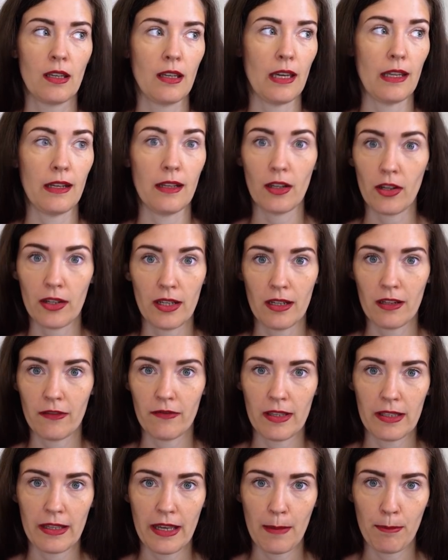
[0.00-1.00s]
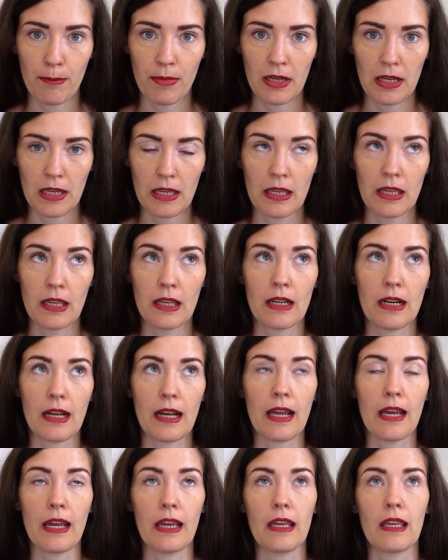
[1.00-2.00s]
and not enough is happening,
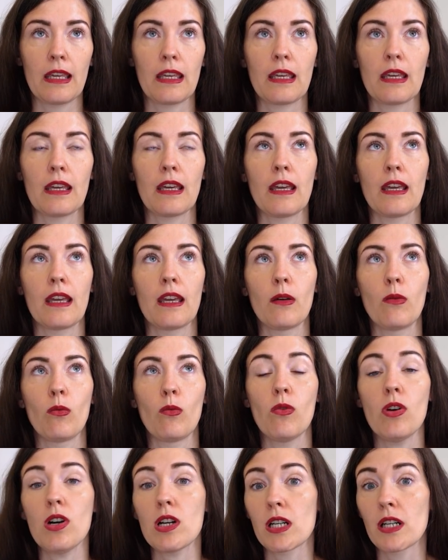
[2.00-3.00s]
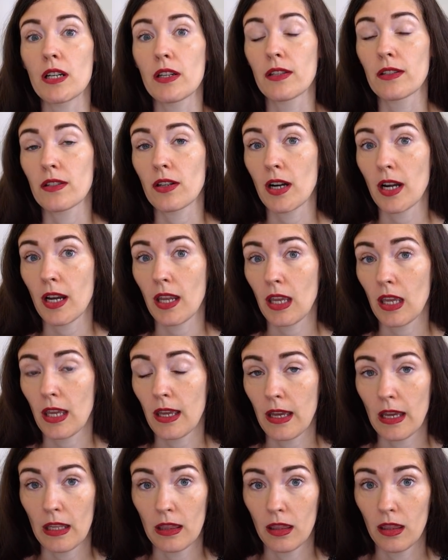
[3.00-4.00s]
like a war
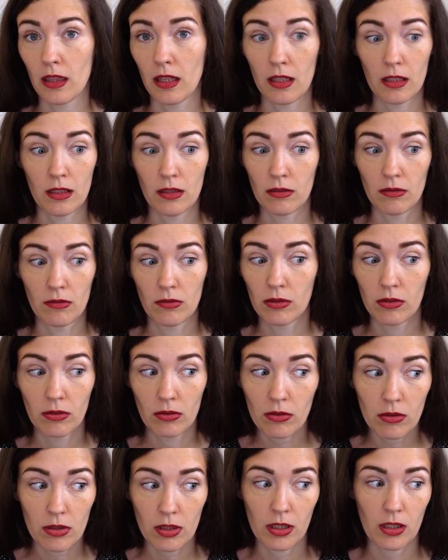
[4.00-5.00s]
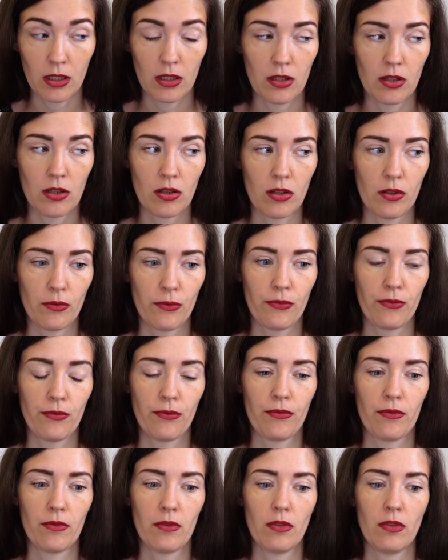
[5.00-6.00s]
starting at the door of
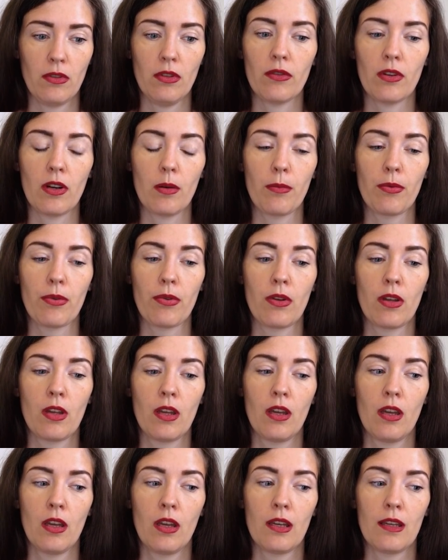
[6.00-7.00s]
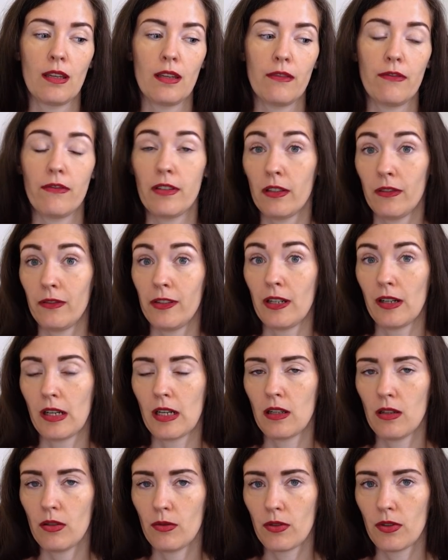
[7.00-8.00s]
Europe. It feels very
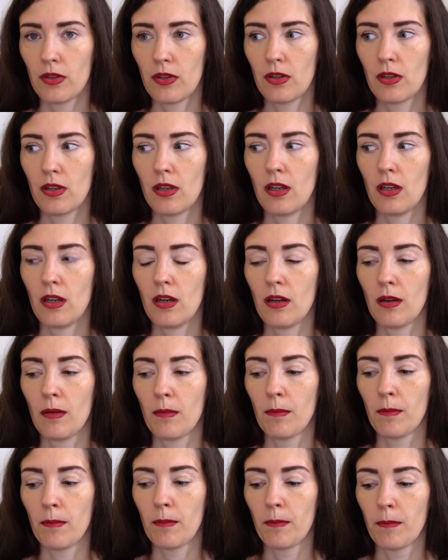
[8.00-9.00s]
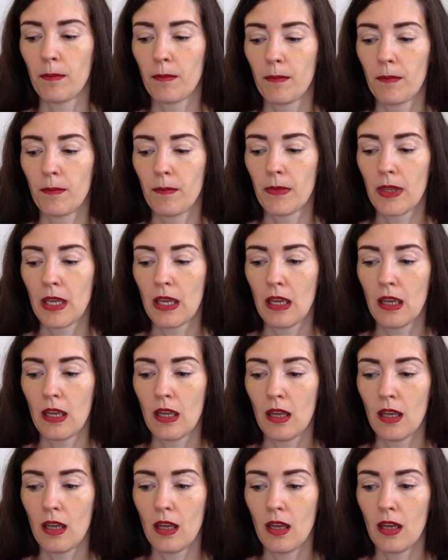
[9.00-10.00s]
close.
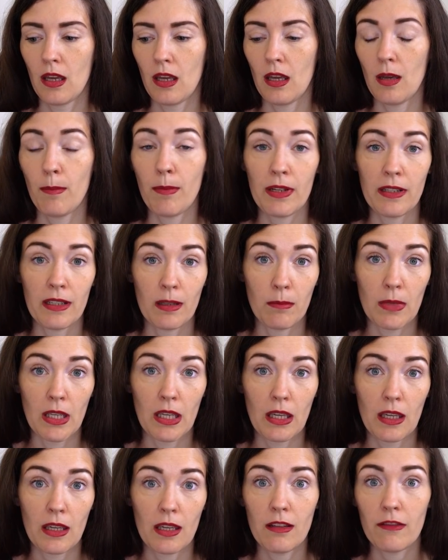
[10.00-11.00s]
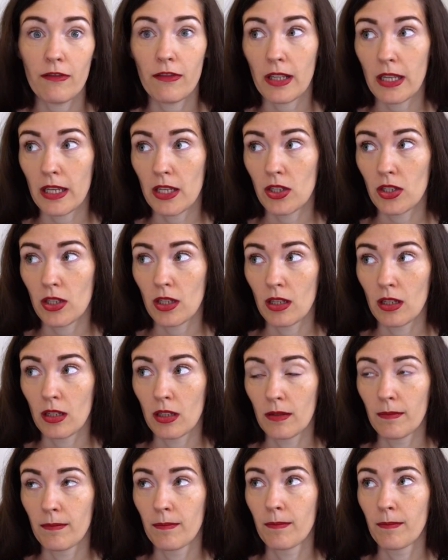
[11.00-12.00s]
A pandemic,
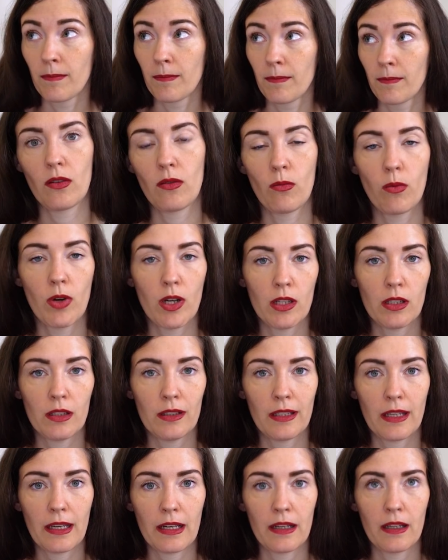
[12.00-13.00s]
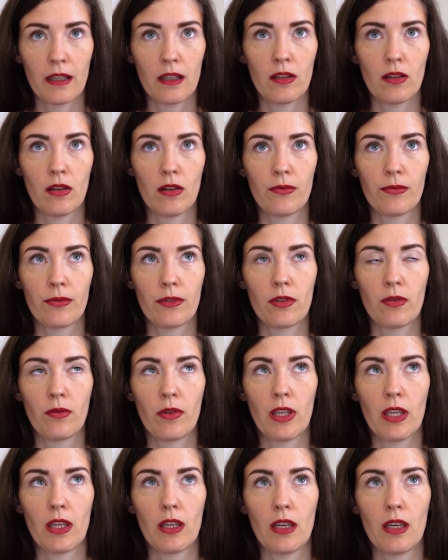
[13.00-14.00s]
inflation, the world kind of
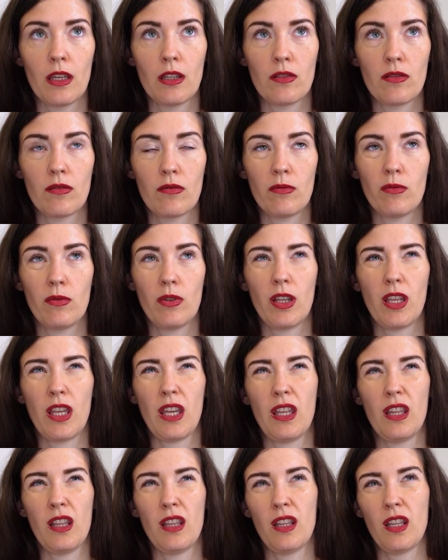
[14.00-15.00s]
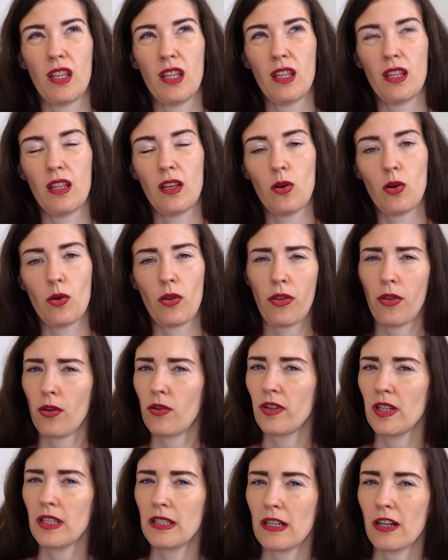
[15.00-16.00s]
going into an
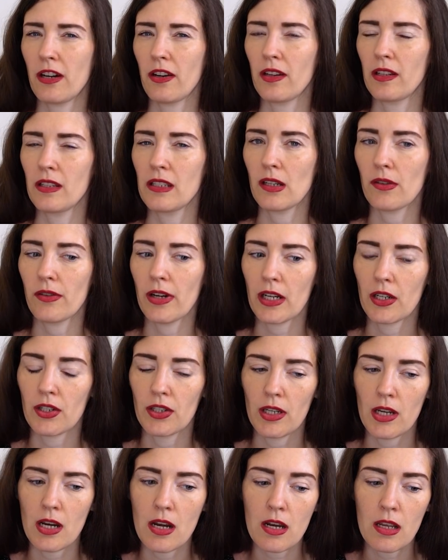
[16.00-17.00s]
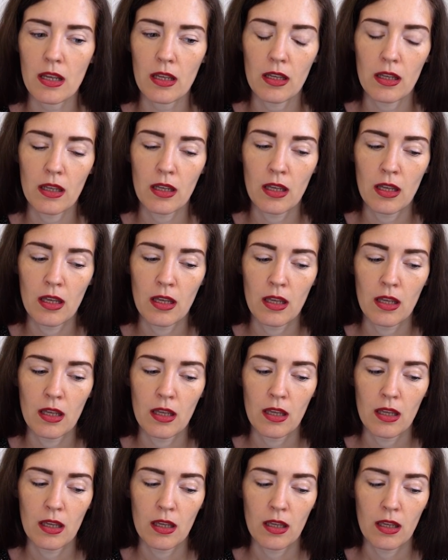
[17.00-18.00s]
authoritarian direction.
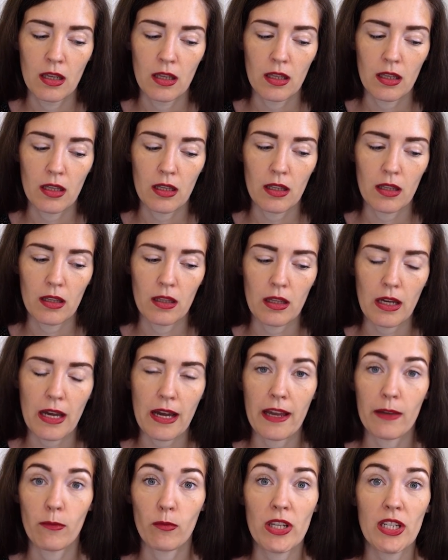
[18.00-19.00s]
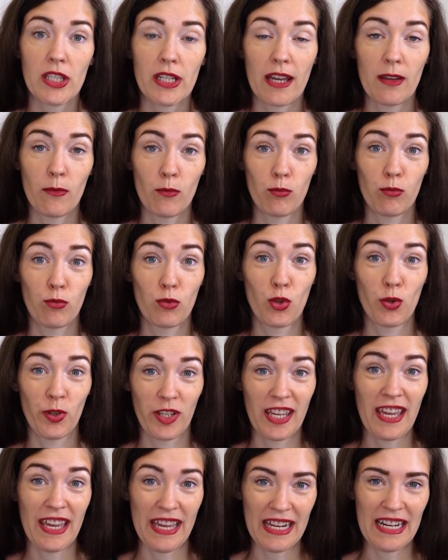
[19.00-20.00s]
I wish I
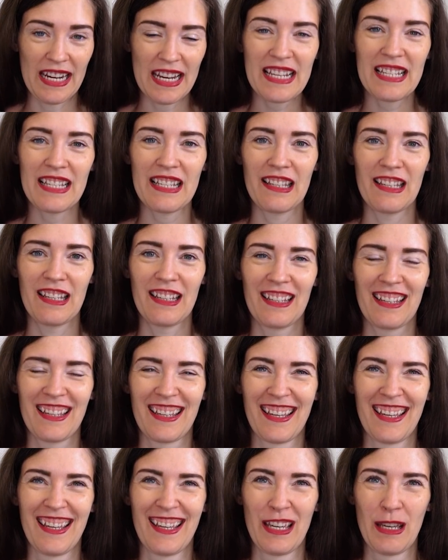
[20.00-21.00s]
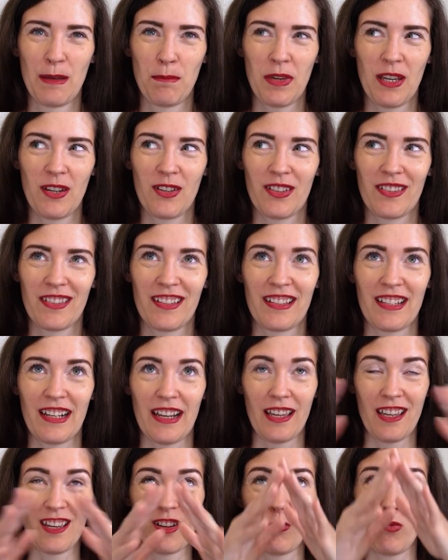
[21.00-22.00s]
could care less because it's
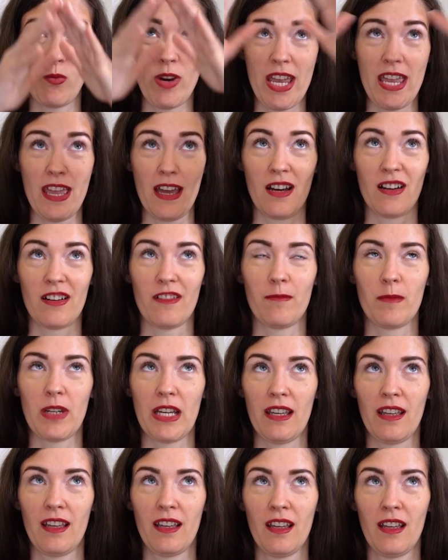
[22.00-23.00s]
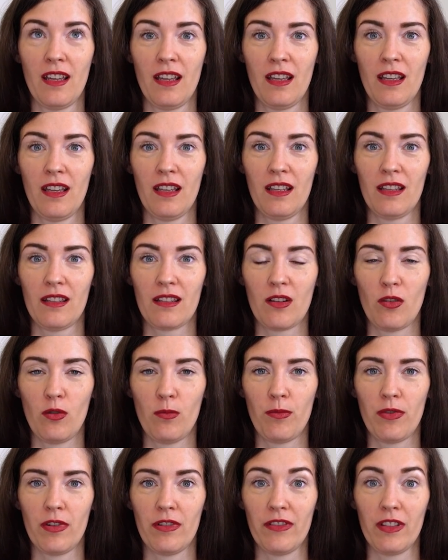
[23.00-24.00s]
like way out of my
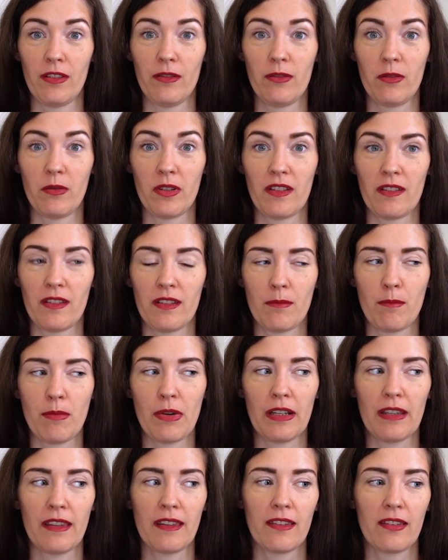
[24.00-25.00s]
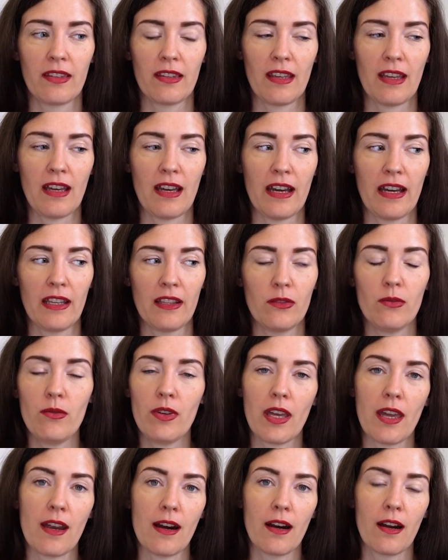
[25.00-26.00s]
scope of influence, but I do
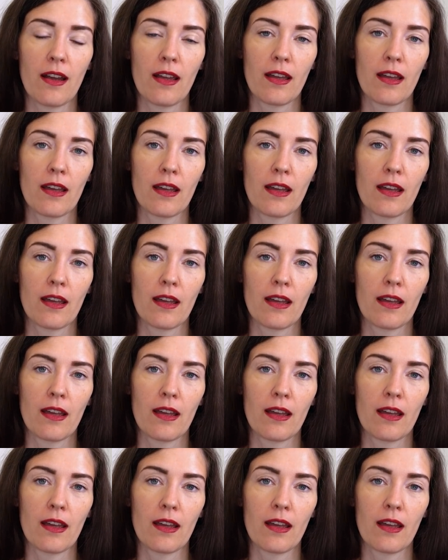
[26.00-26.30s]
care.